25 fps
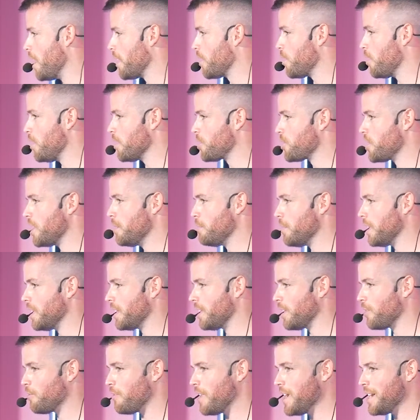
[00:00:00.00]
call Sheba the
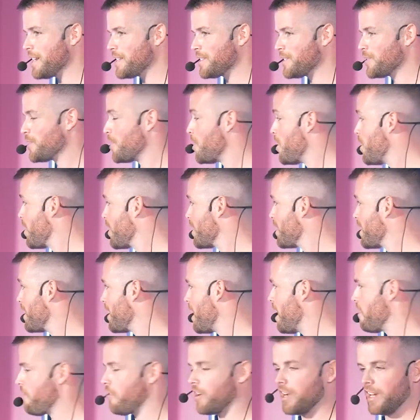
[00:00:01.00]
greatest dog that
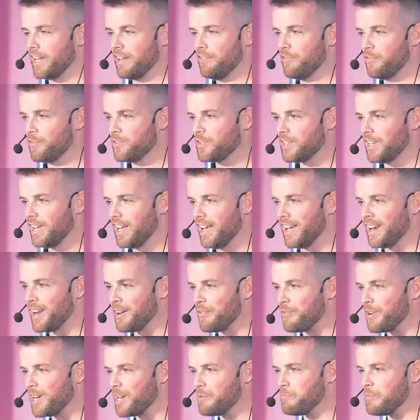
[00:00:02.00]
ever lived, and I
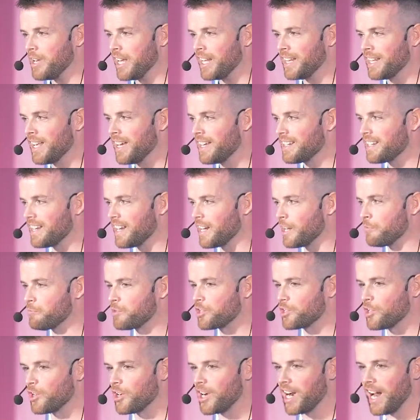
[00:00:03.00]
really mean that, and I'm
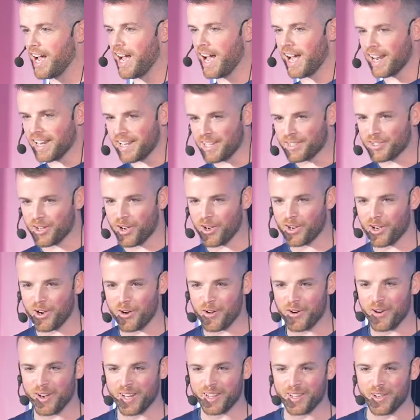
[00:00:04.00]
sure any dog
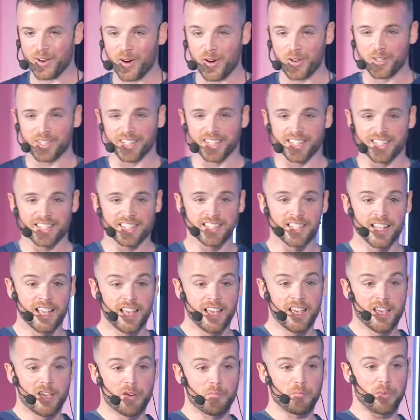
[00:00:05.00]
owner in the audience
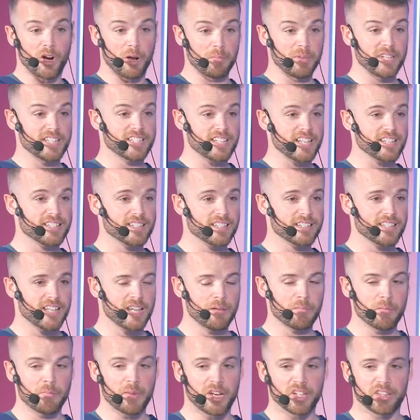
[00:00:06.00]
probably says the same
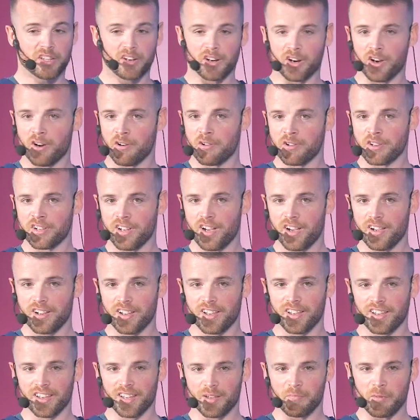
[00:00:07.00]
about their own dog.
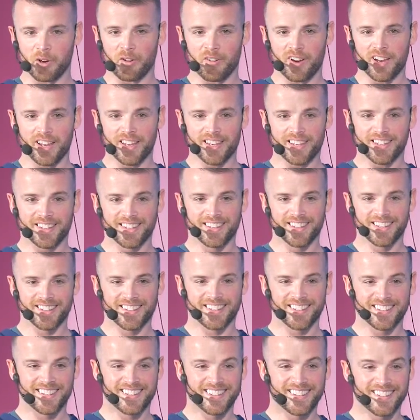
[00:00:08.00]
Am I right?
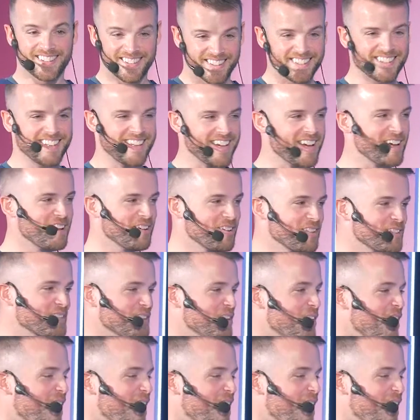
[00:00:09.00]
Yeah. So